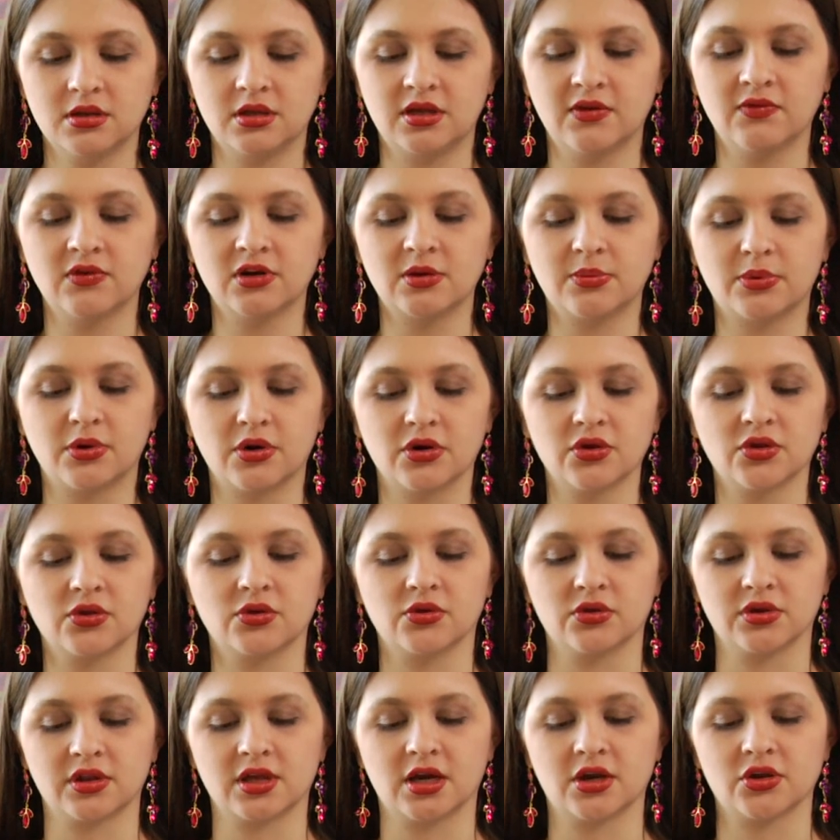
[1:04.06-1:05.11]
Give it a
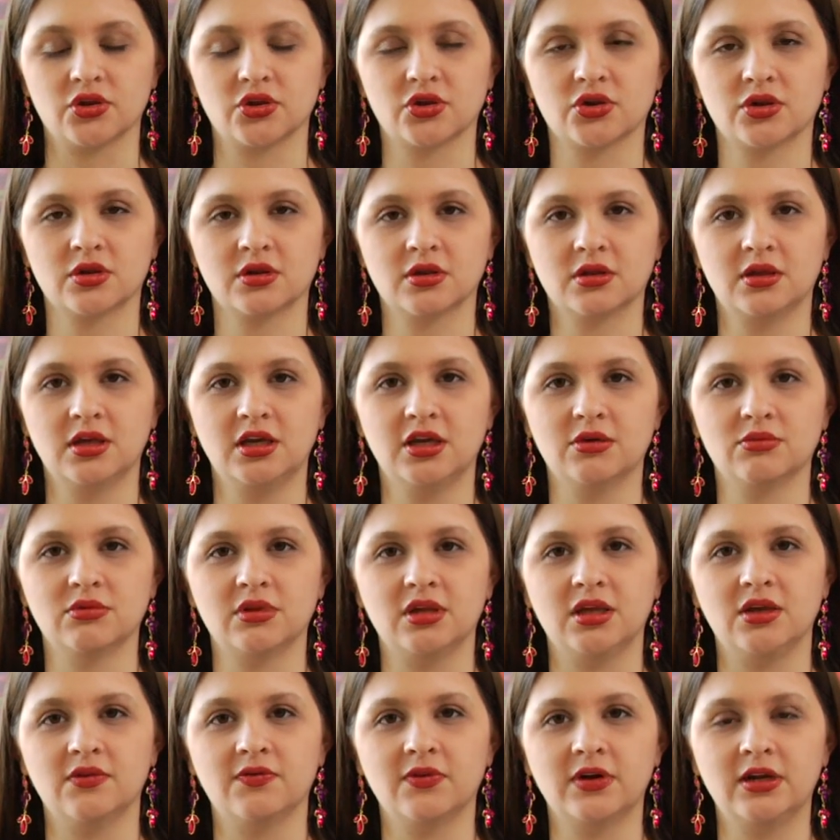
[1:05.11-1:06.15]
personal touch. Think of
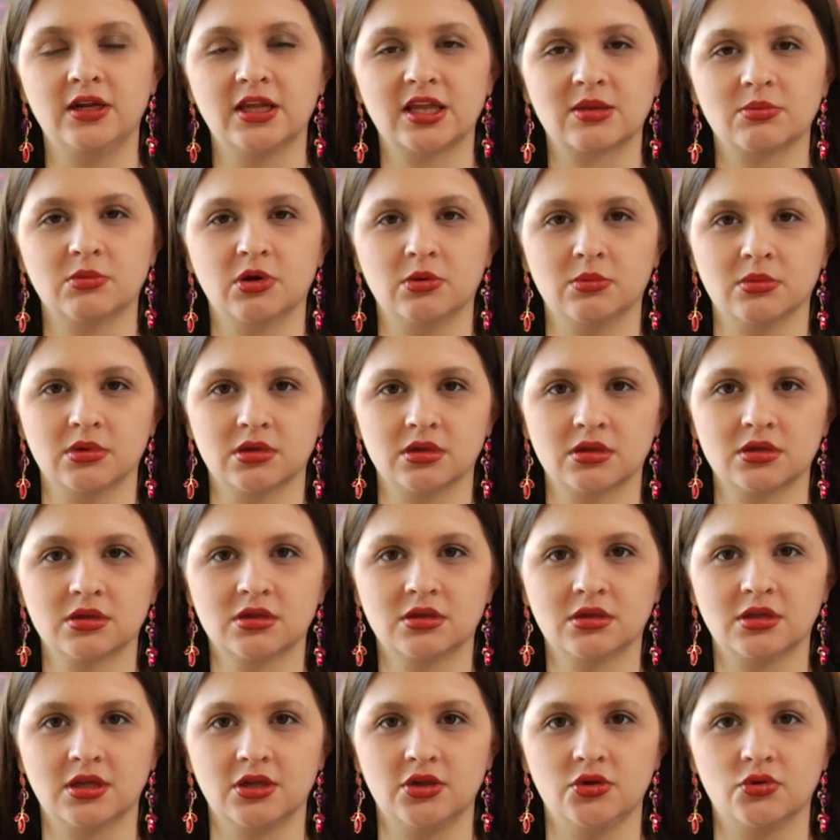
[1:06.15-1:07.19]
the funniest moment
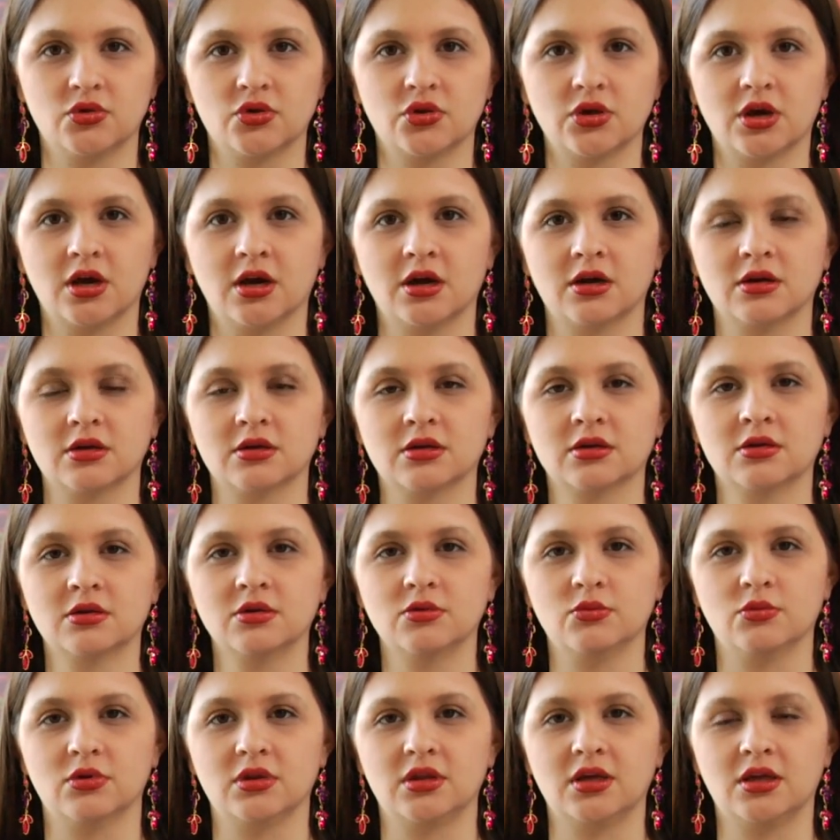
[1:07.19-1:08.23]
that you shared
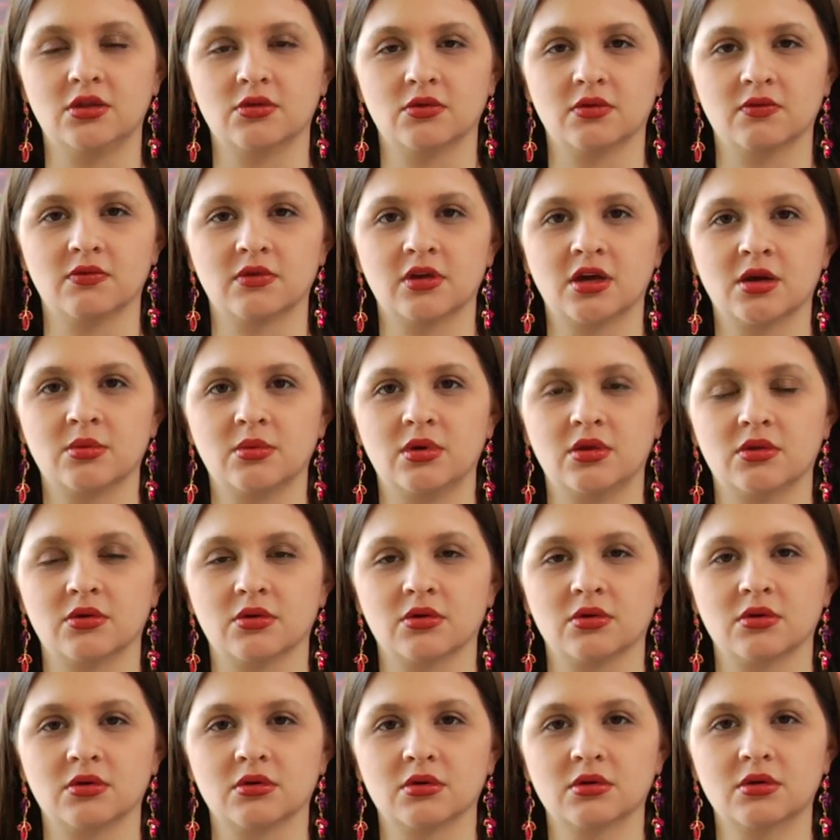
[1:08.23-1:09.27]
with either of them,
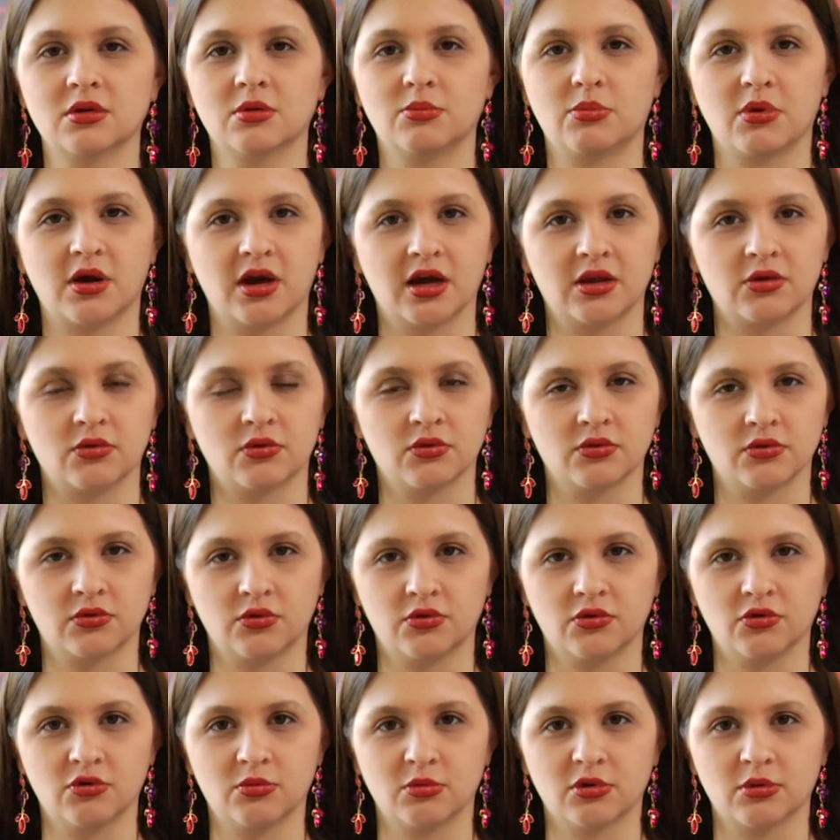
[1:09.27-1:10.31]
either the bride or the
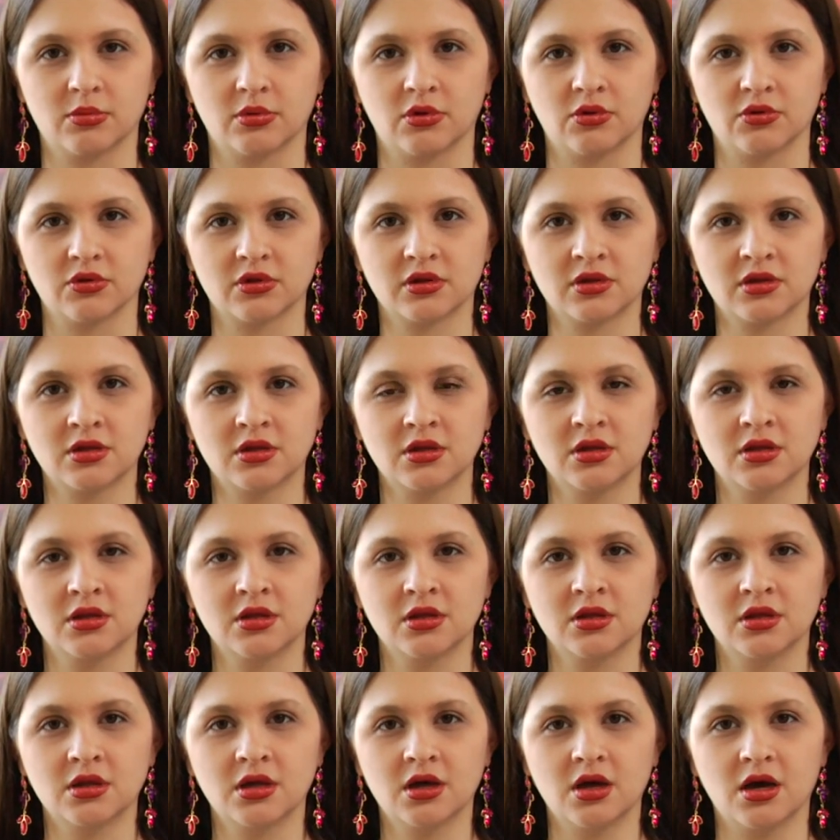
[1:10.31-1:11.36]
groom or both.
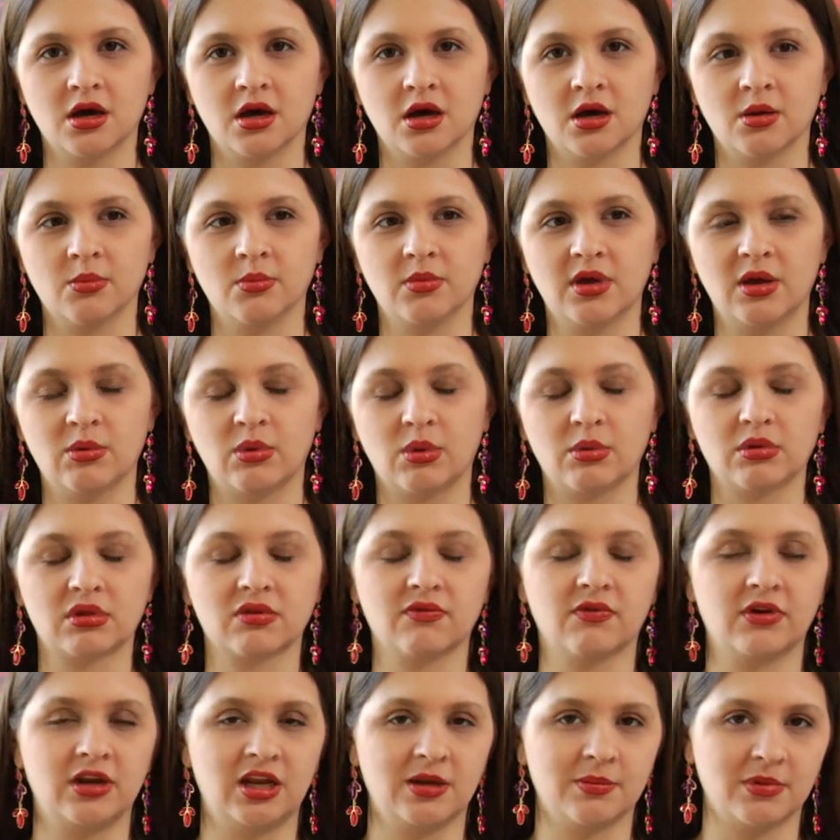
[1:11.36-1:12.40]
And what was
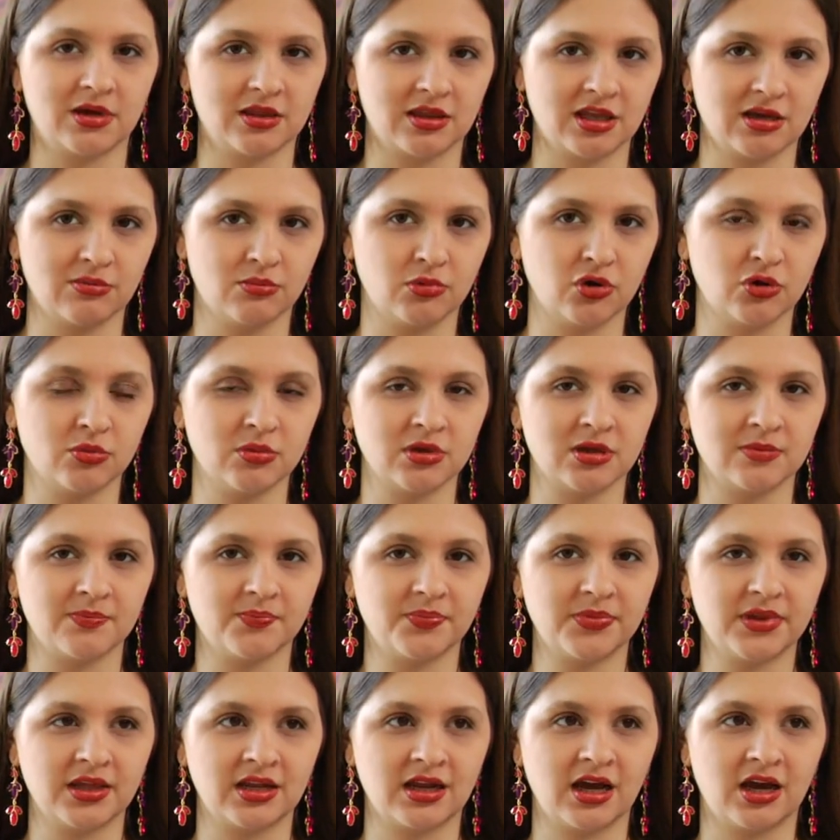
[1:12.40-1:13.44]
funny about that moment,
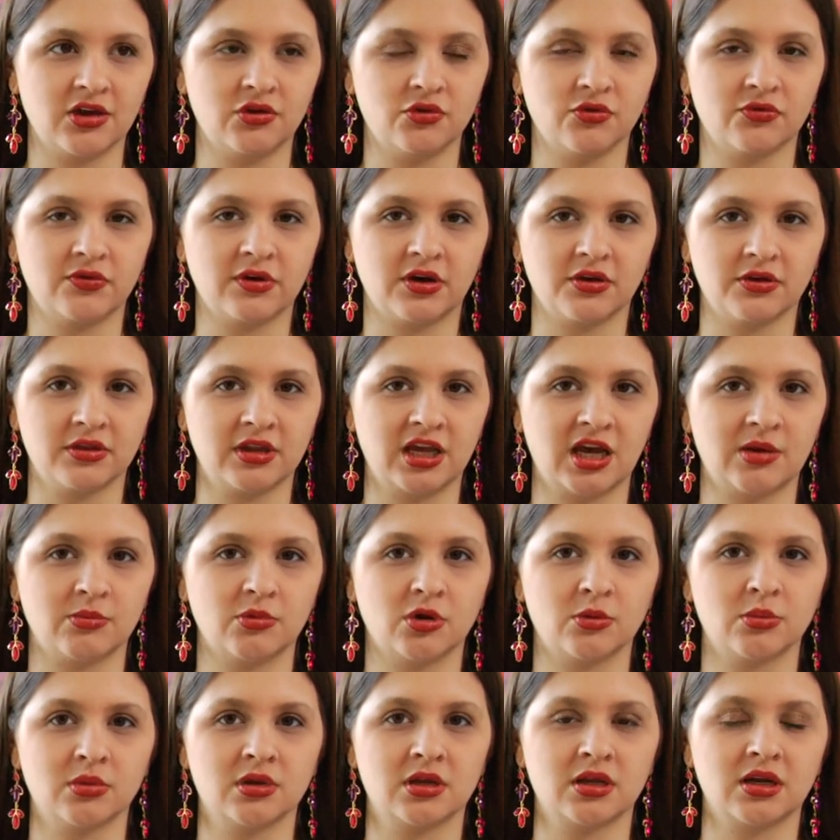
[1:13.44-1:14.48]
and how you felt in that
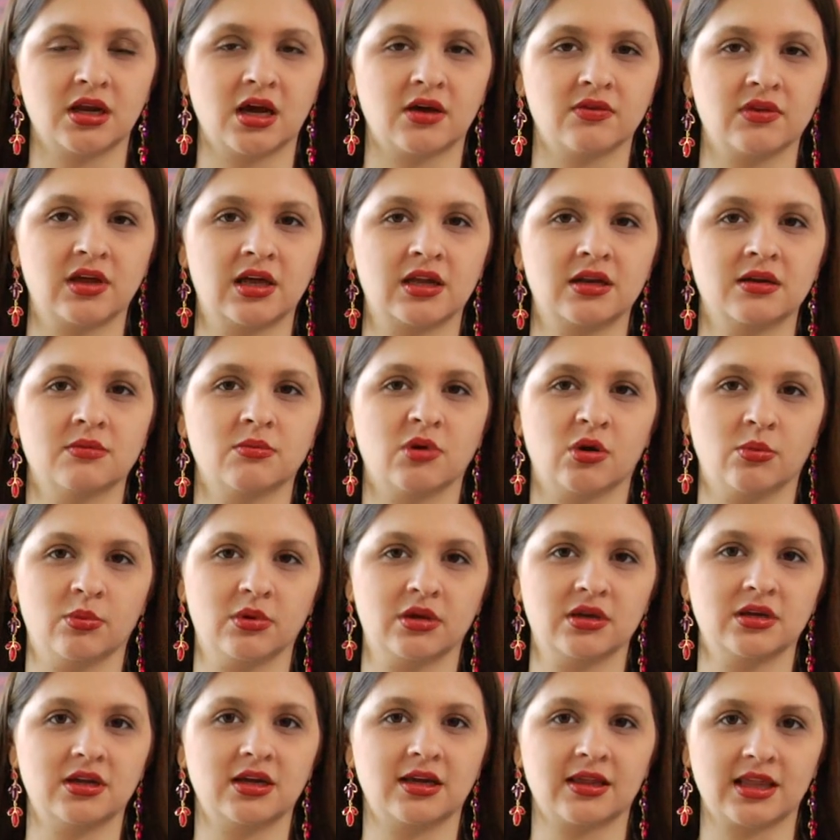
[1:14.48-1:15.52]
moment, and how that
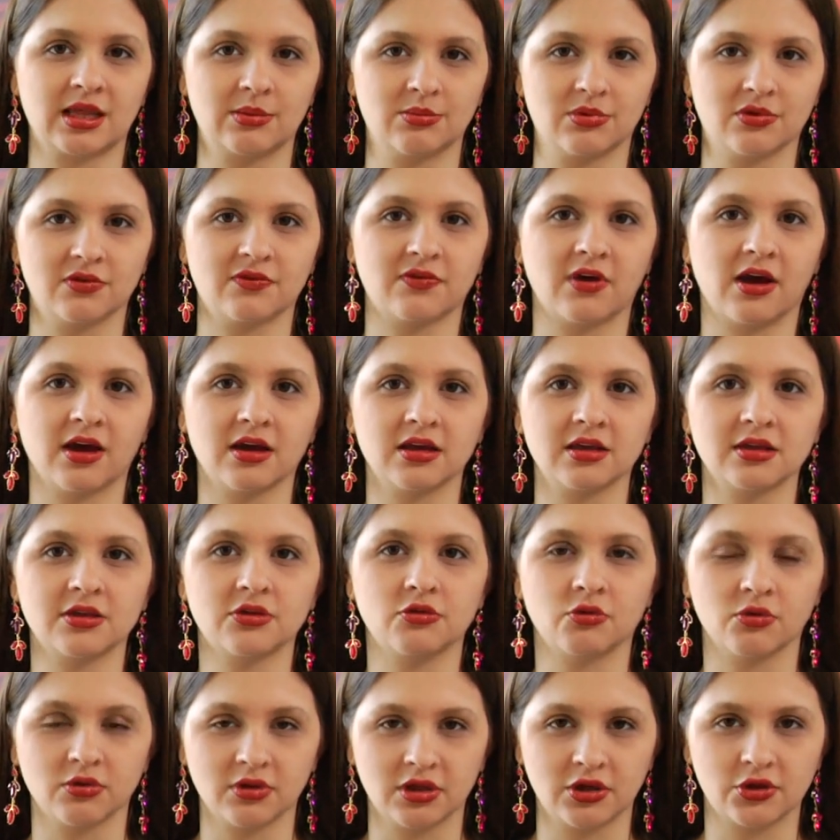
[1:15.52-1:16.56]
moment exemplifies
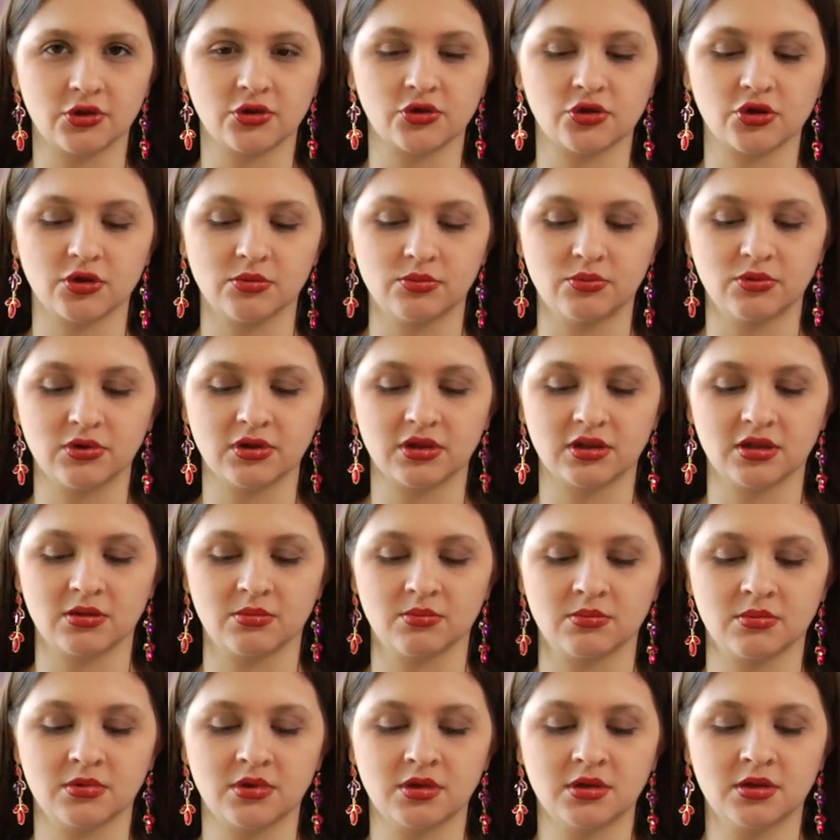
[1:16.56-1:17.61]
your relationship with
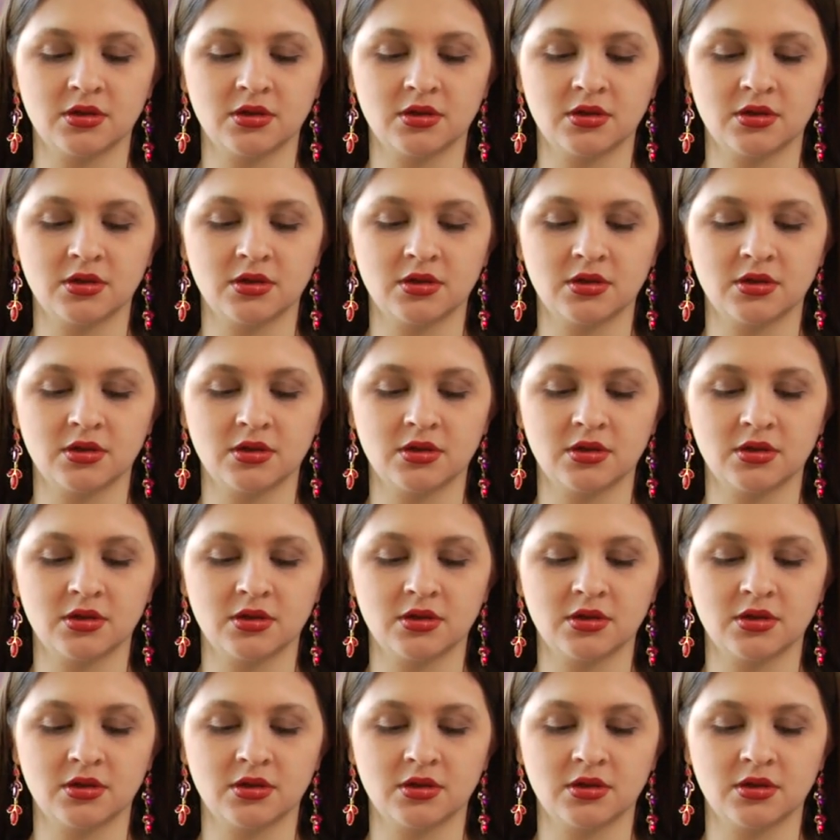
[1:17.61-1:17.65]
them.